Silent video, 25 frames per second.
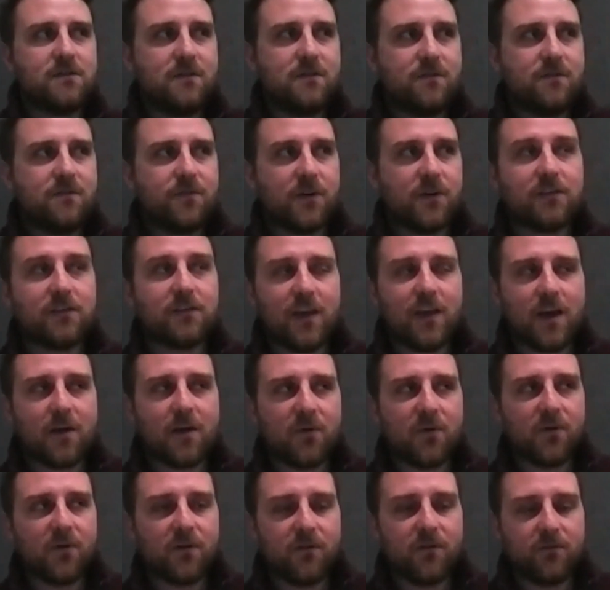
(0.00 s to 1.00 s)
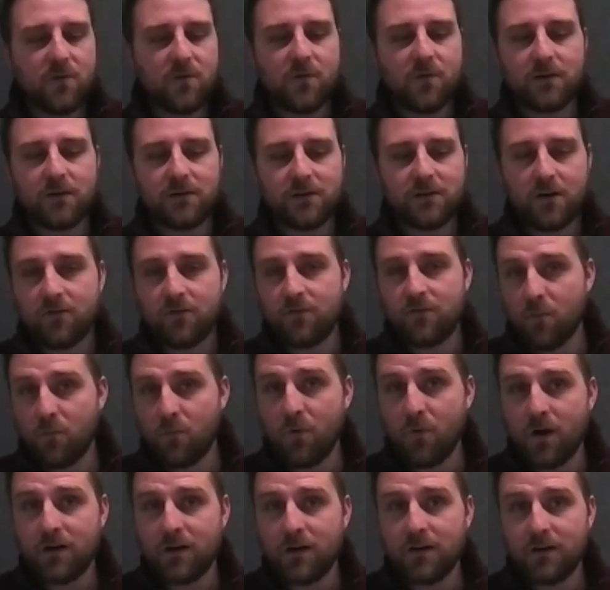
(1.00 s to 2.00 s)
for example, if you wanted to go
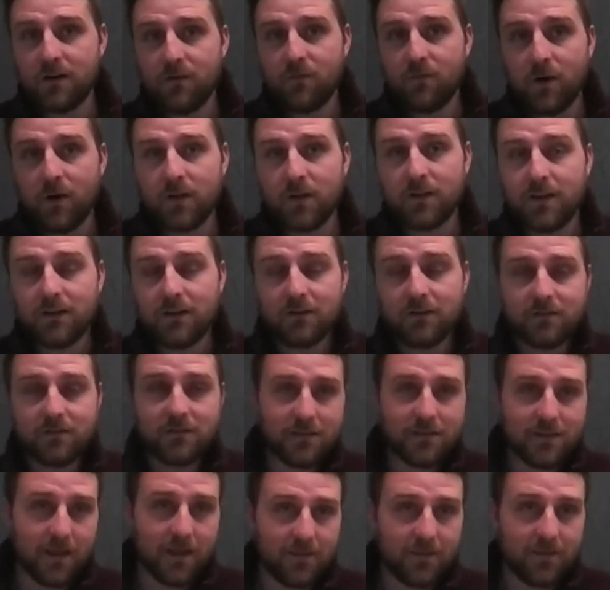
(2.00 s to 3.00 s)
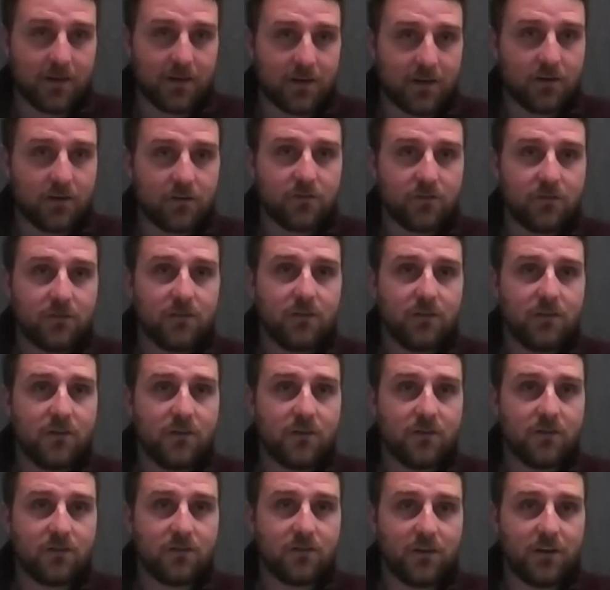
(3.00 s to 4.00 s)
from 1 liters to 10 liters
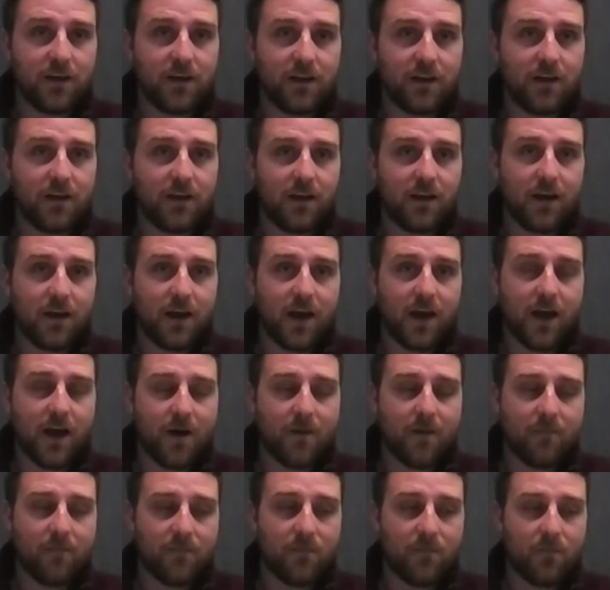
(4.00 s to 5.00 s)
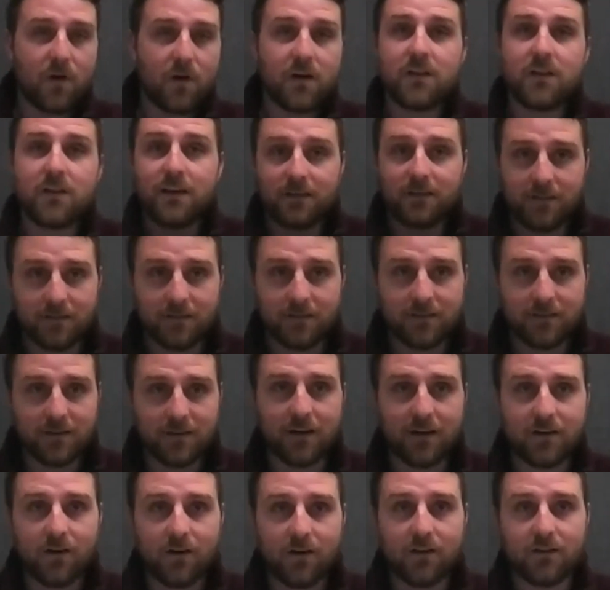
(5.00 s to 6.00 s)
using one of the existing
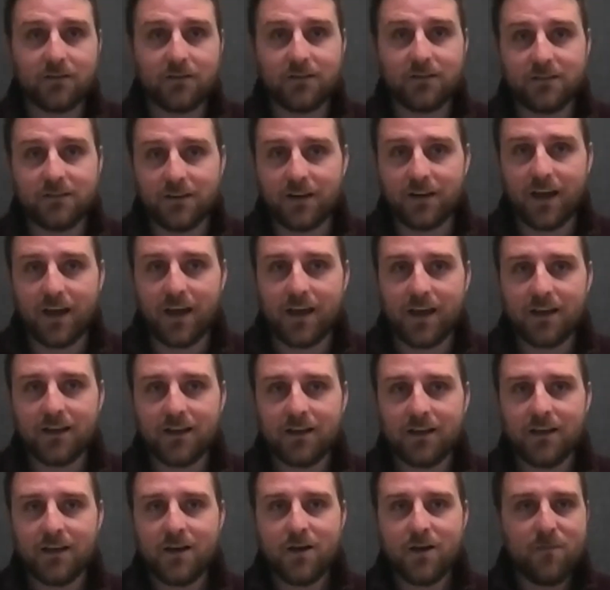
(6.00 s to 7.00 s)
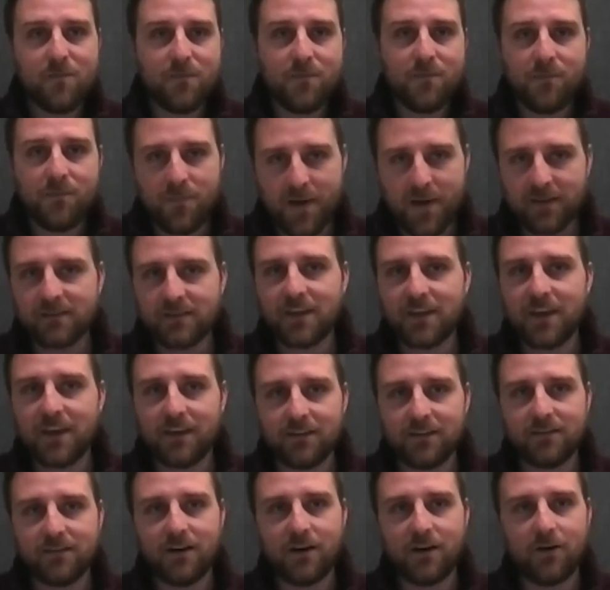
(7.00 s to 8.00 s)
technologies today, best
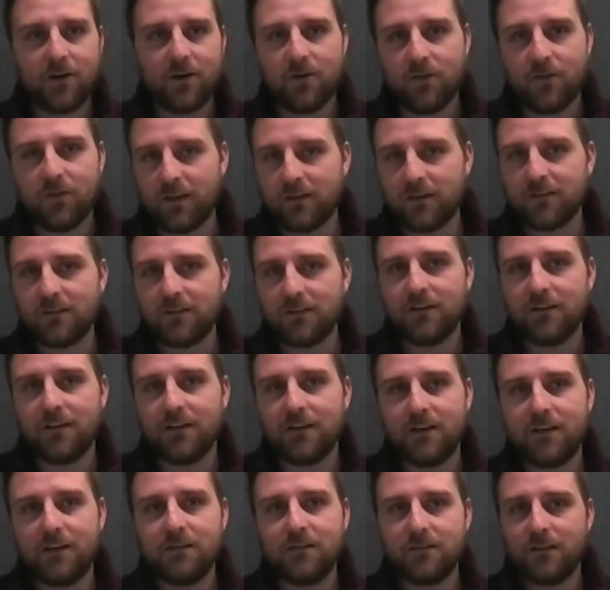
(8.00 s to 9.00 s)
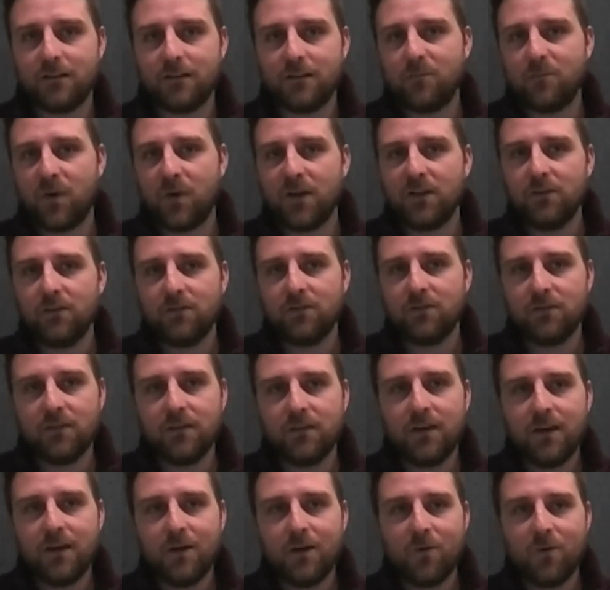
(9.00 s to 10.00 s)
case scenario, that's going to take you 6 months.
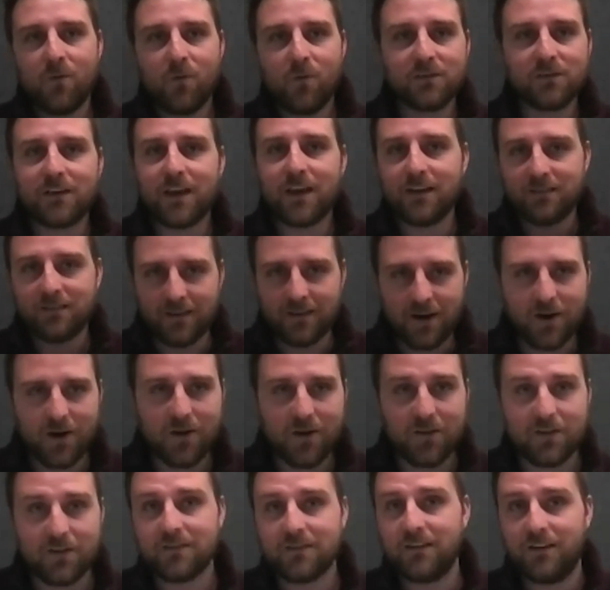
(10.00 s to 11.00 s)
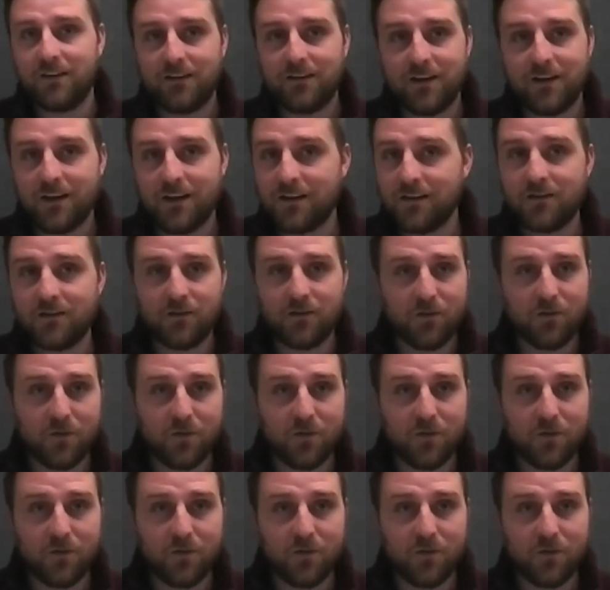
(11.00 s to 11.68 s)
Worst case scenario, that's going to take you 2